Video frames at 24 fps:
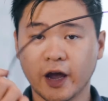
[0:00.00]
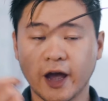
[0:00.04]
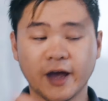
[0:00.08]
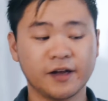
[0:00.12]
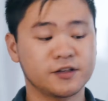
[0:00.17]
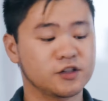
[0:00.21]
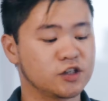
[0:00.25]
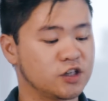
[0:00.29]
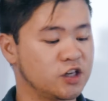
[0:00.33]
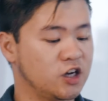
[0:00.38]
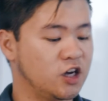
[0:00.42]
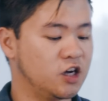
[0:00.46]

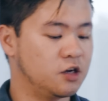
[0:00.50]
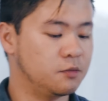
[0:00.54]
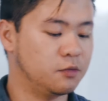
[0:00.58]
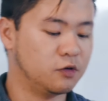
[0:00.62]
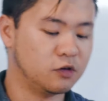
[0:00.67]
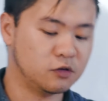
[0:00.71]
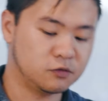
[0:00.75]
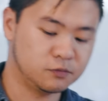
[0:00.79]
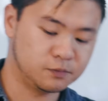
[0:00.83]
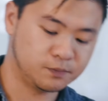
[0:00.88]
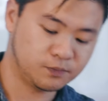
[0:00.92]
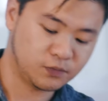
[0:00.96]
and the
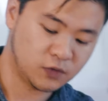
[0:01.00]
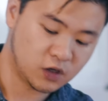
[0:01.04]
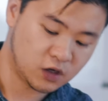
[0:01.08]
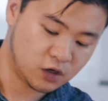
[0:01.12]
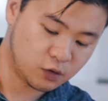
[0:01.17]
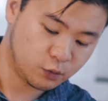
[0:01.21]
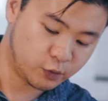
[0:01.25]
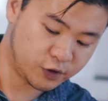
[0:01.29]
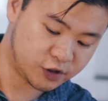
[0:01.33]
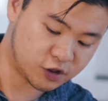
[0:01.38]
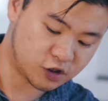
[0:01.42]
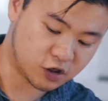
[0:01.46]
cable
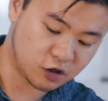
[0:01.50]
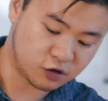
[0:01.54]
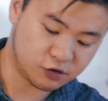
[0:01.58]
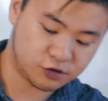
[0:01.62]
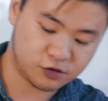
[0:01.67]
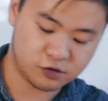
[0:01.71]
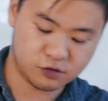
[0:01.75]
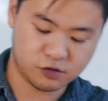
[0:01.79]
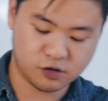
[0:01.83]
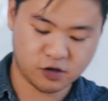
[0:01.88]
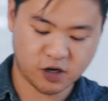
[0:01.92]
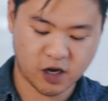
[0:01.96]
which
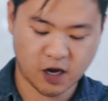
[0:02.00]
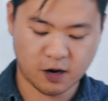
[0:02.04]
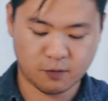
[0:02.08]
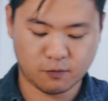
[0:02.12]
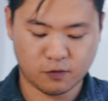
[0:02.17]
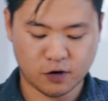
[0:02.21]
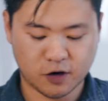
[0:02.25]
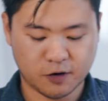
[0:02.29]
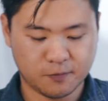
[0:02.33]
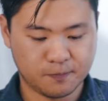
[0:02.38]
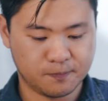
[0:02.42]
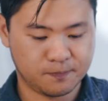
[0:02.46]
goes to your
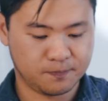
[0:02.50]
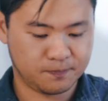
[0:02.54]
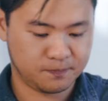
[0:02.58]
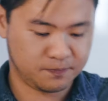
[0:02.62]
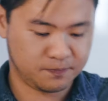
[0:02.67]
camera.